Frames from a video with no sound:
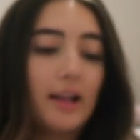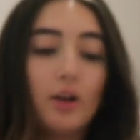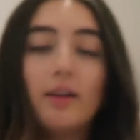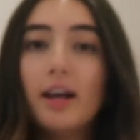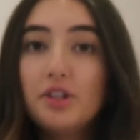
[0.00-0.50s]
then I
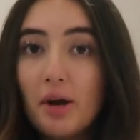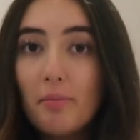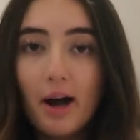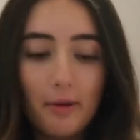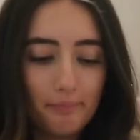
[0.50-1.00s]
got a
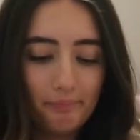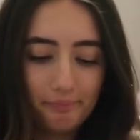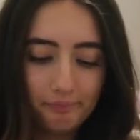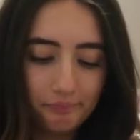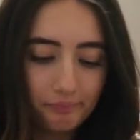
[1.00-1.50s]
jumper.
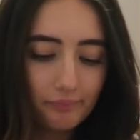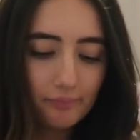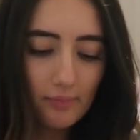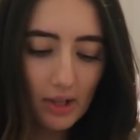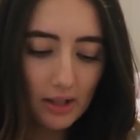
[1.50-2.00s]

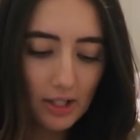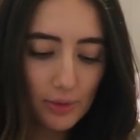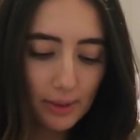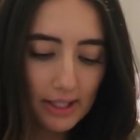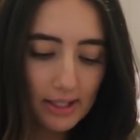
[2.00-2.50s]

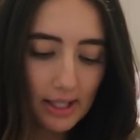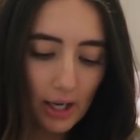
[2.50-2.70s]
This one is